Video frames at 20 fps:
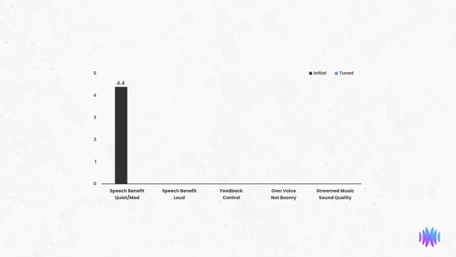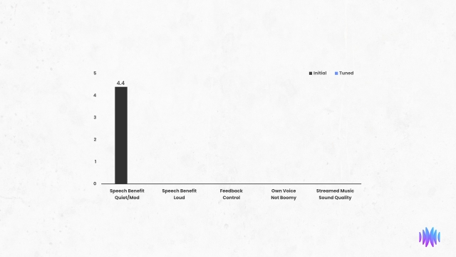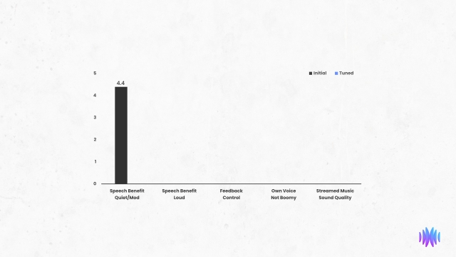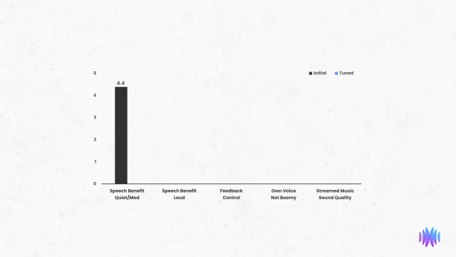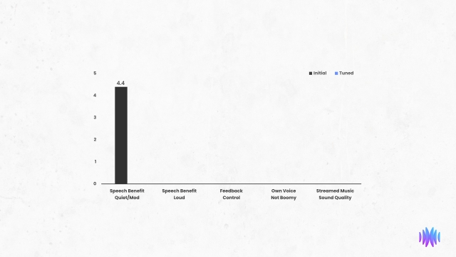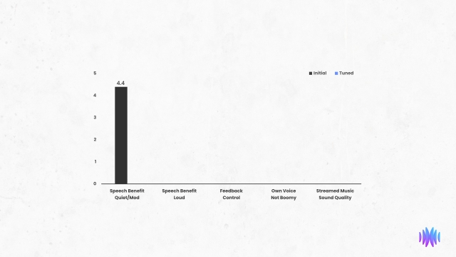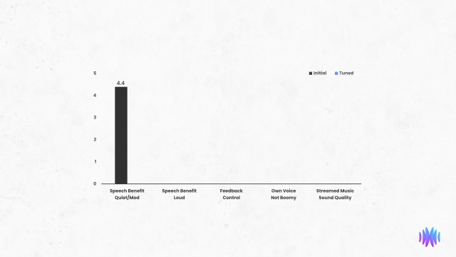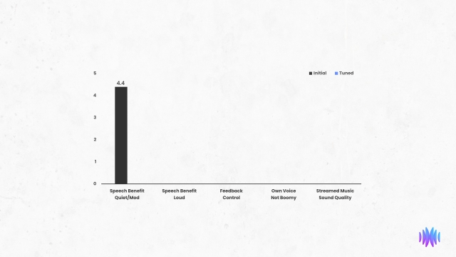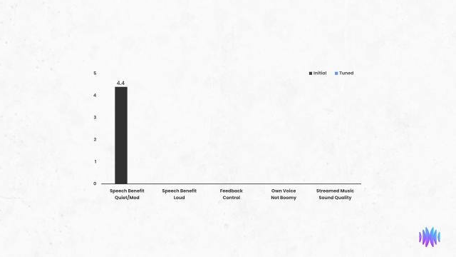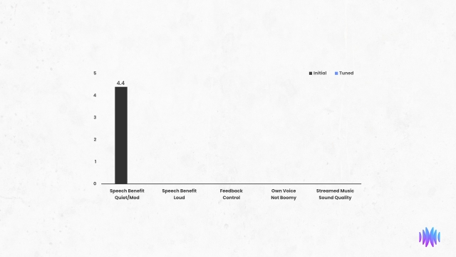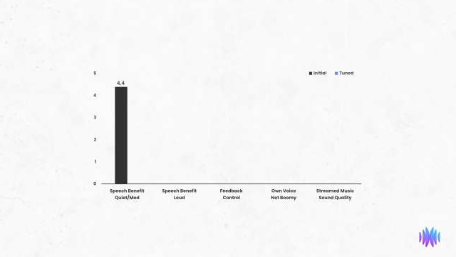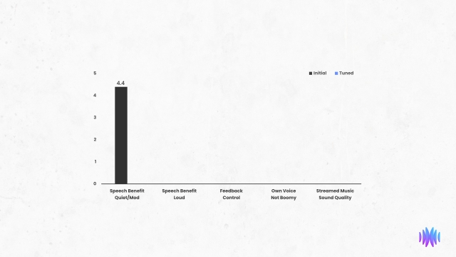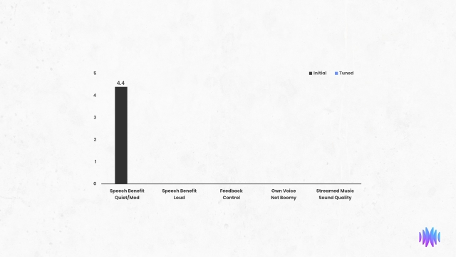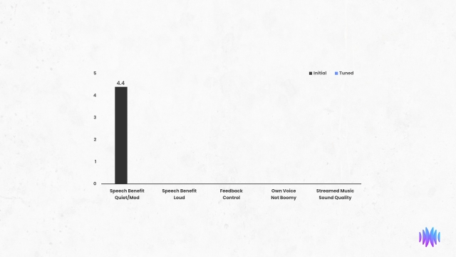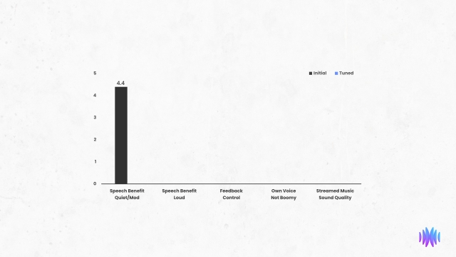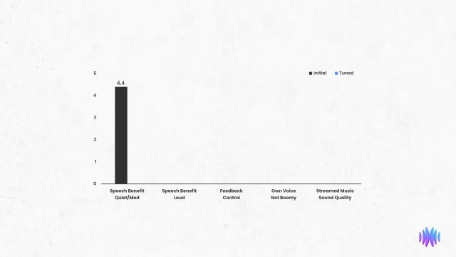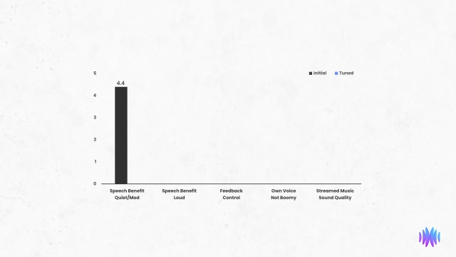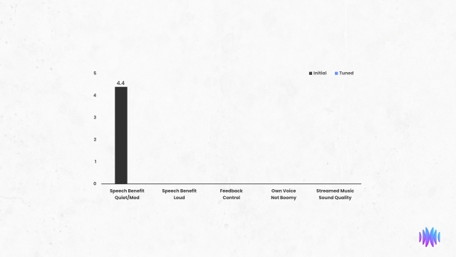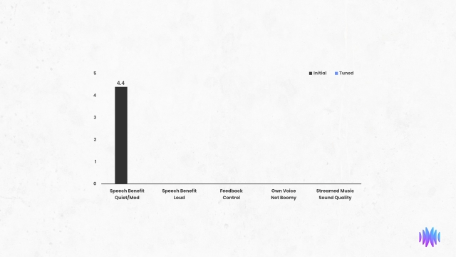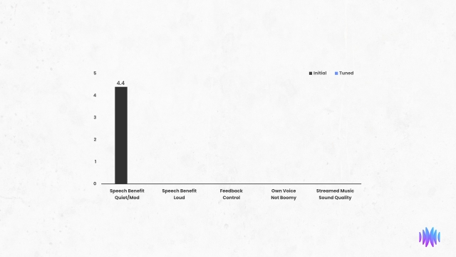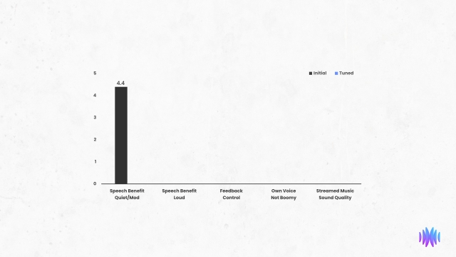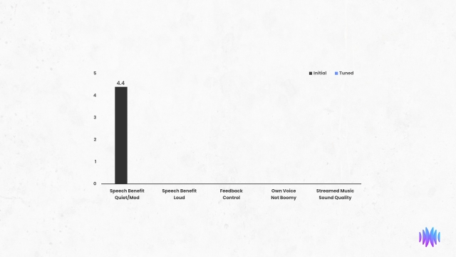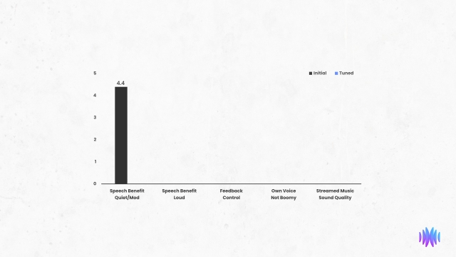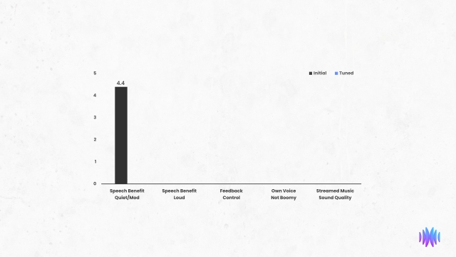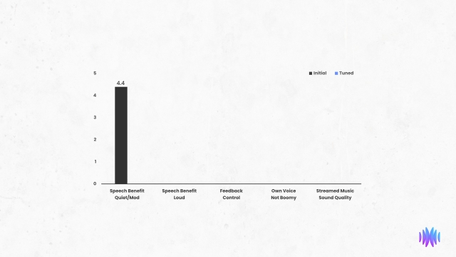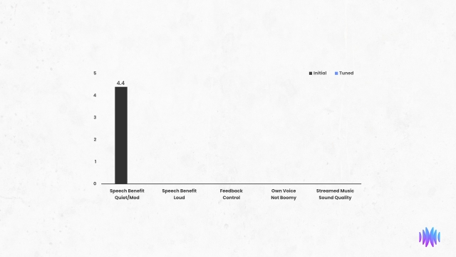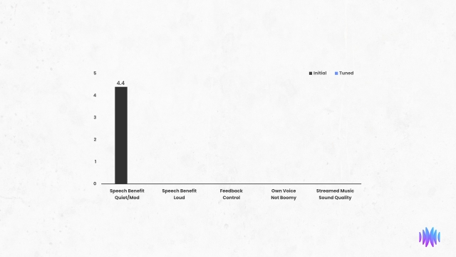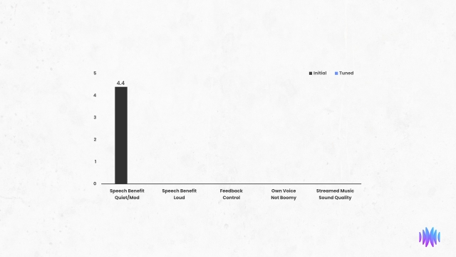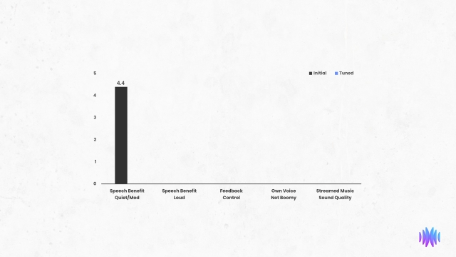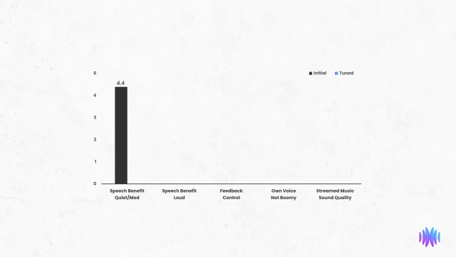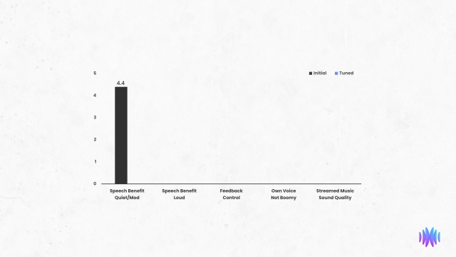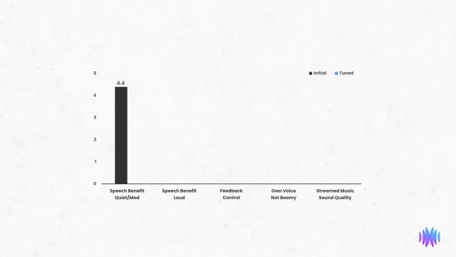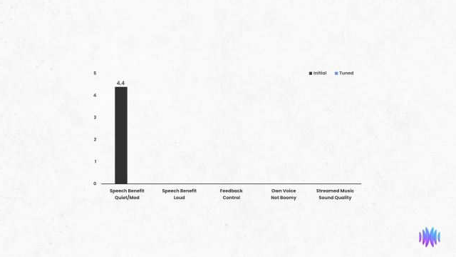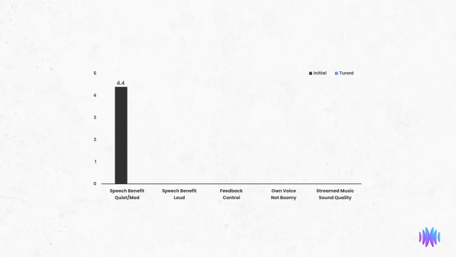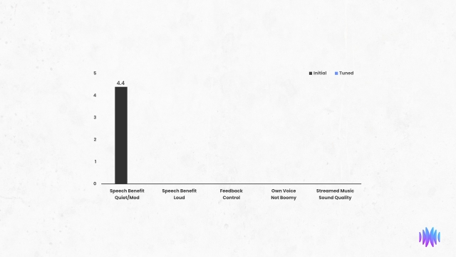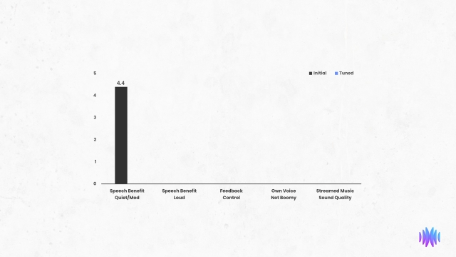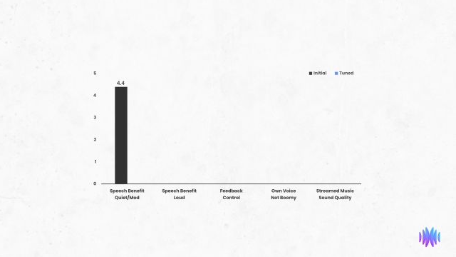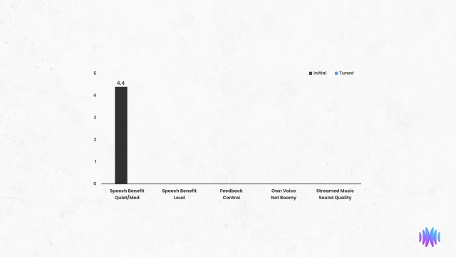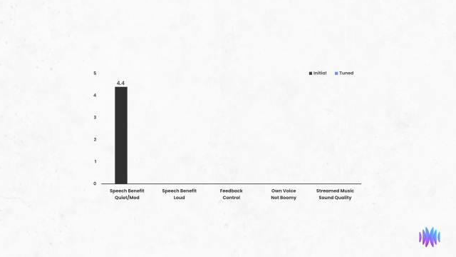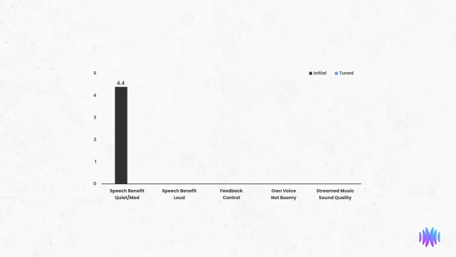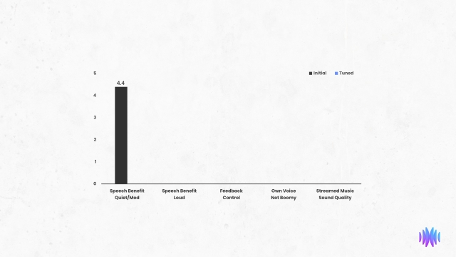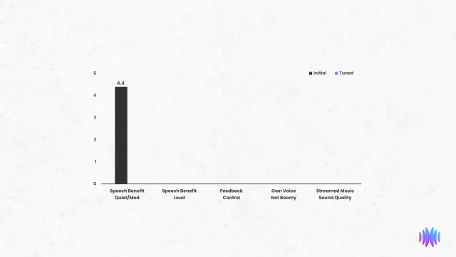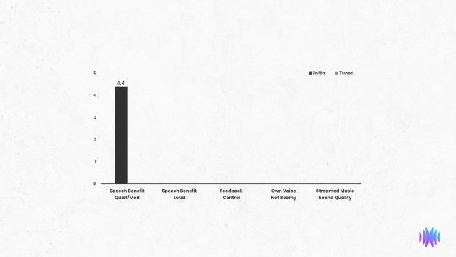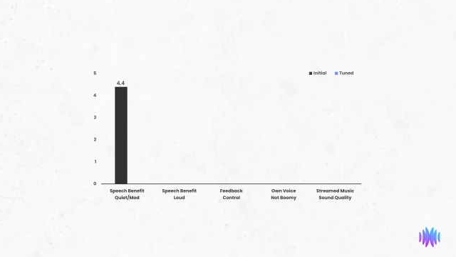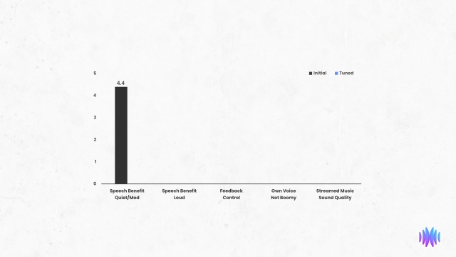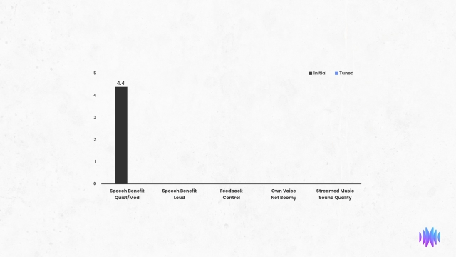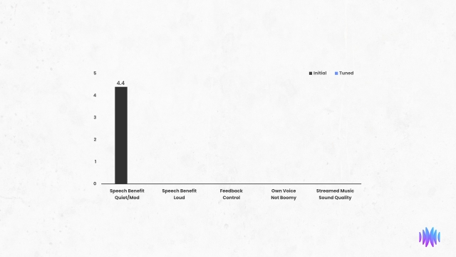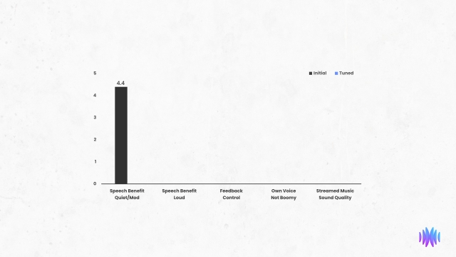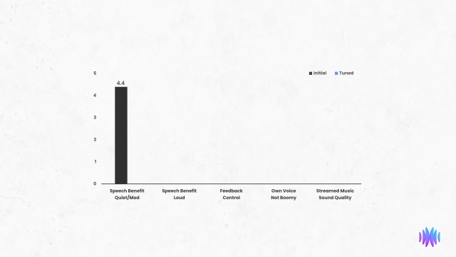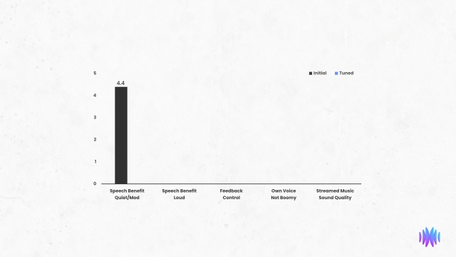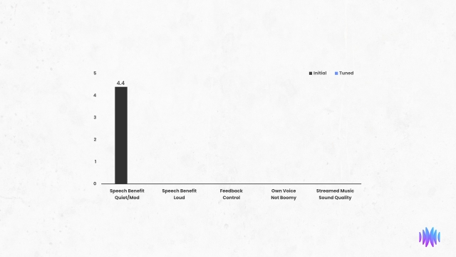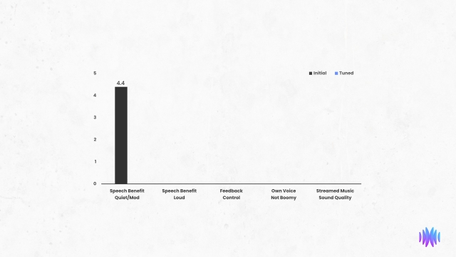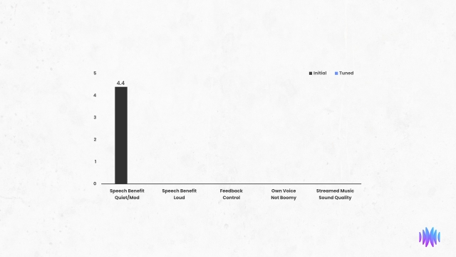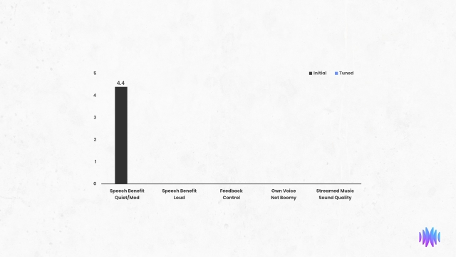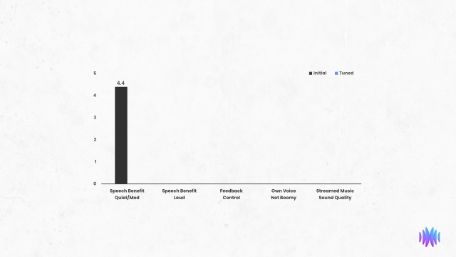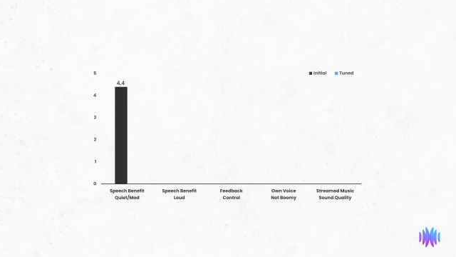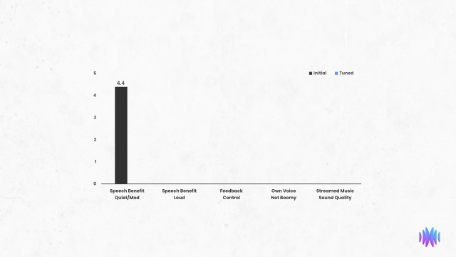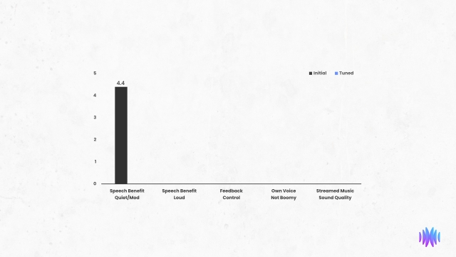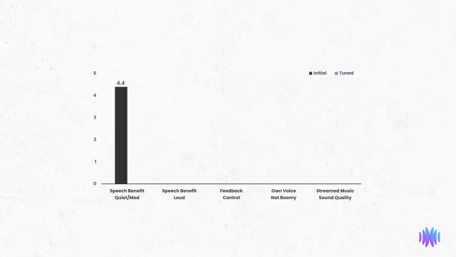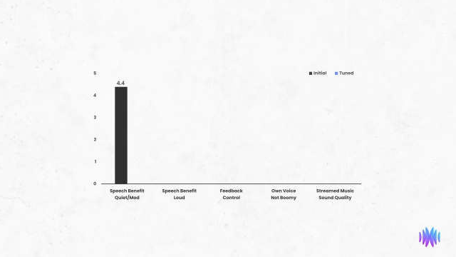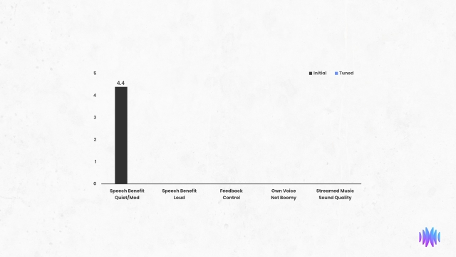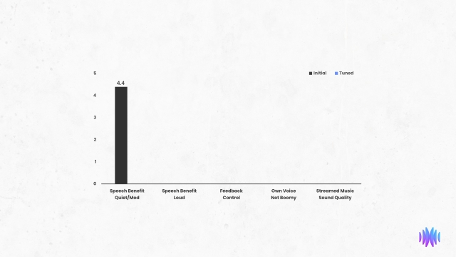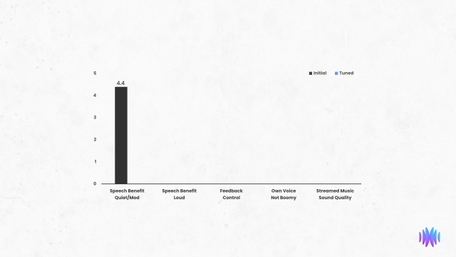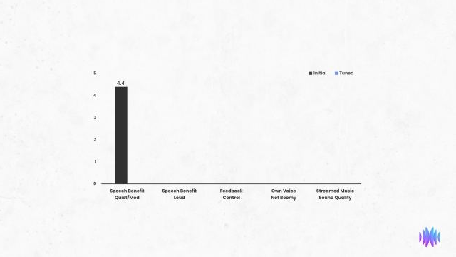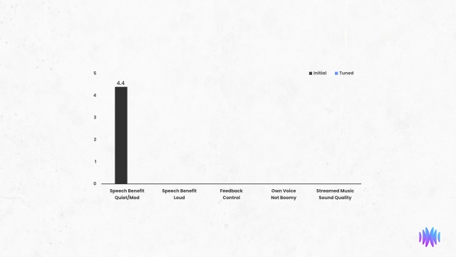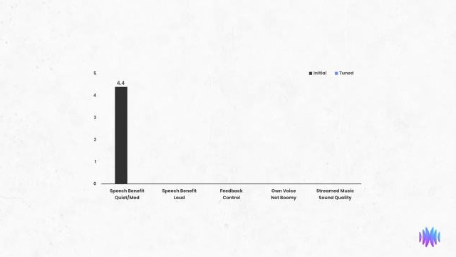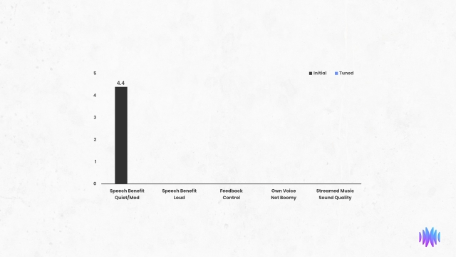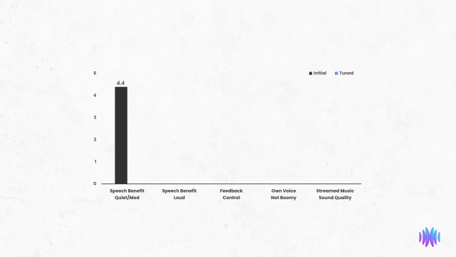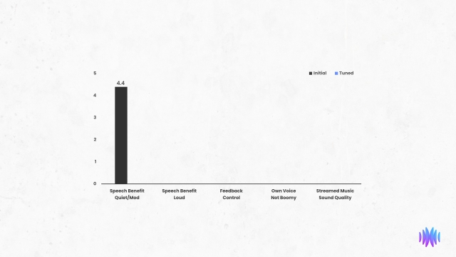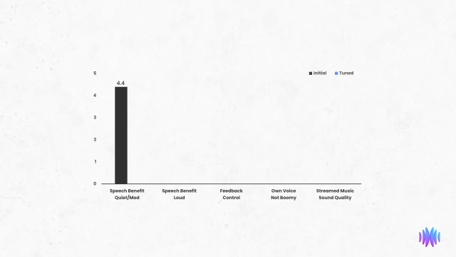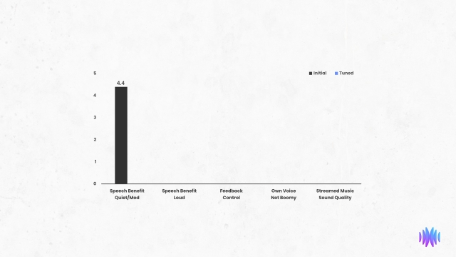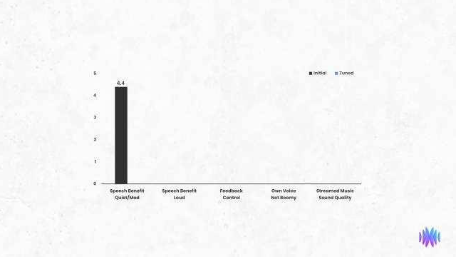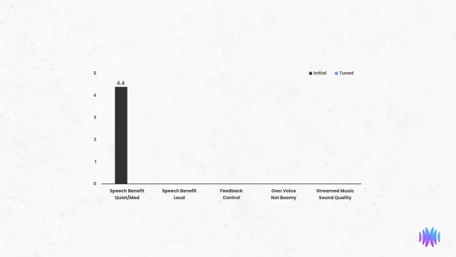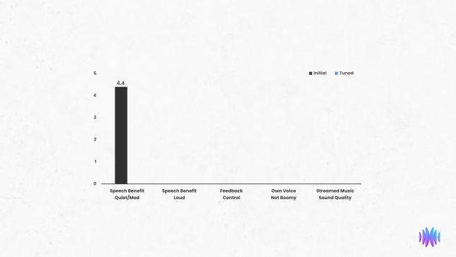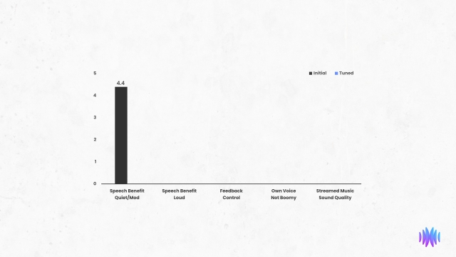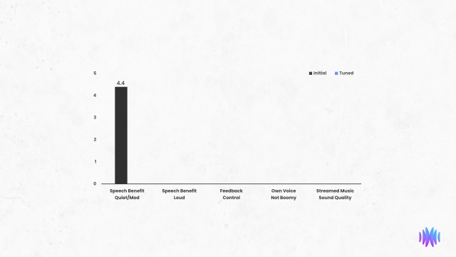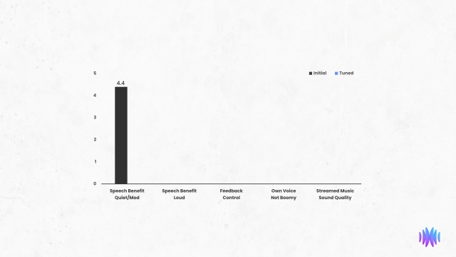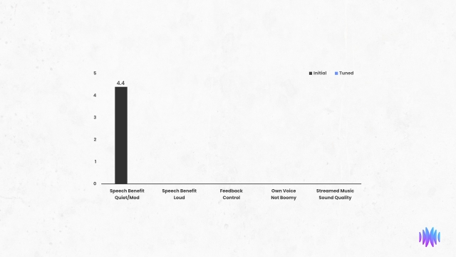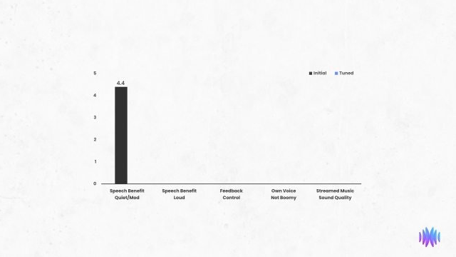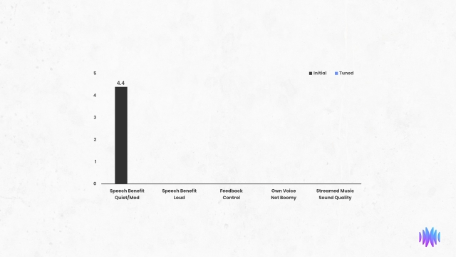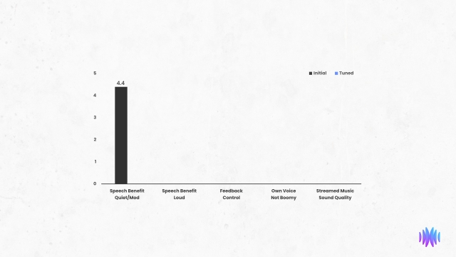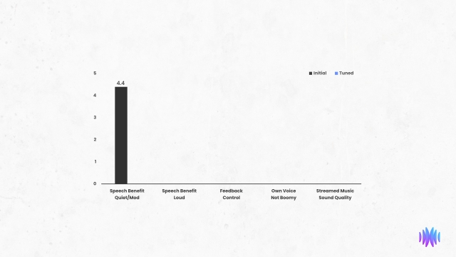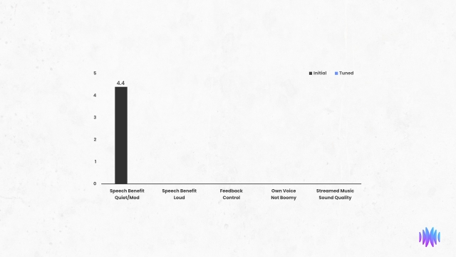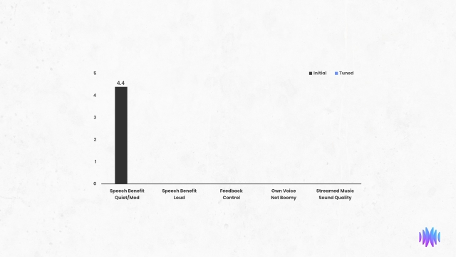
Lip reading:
No face is visible, so there are no lips to read.